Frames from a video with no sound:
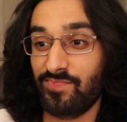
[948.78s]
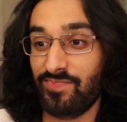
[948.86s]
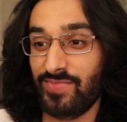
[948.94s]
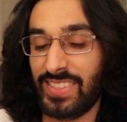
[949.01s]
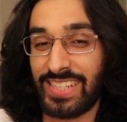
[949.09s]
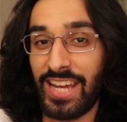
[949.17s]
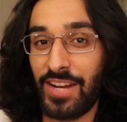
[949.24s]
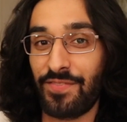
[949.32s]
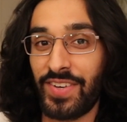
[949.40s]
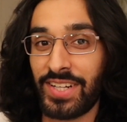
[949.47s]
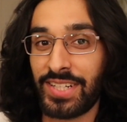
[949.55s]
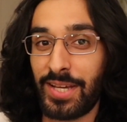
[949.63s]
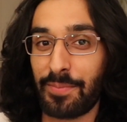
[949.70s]
It's kind of
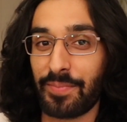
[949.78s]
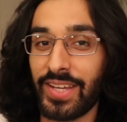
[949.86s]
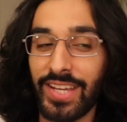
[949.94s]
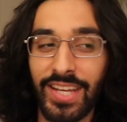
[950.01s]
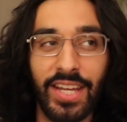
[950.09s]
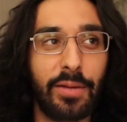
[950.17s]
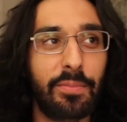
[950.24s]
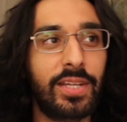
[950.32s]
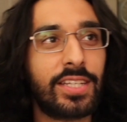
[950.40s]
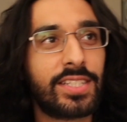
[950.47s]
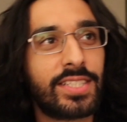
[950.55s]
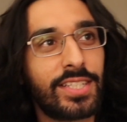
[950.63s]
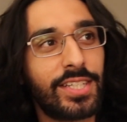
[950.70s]
fucked up
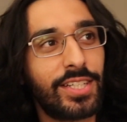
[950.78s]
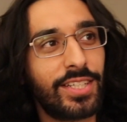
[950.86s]
because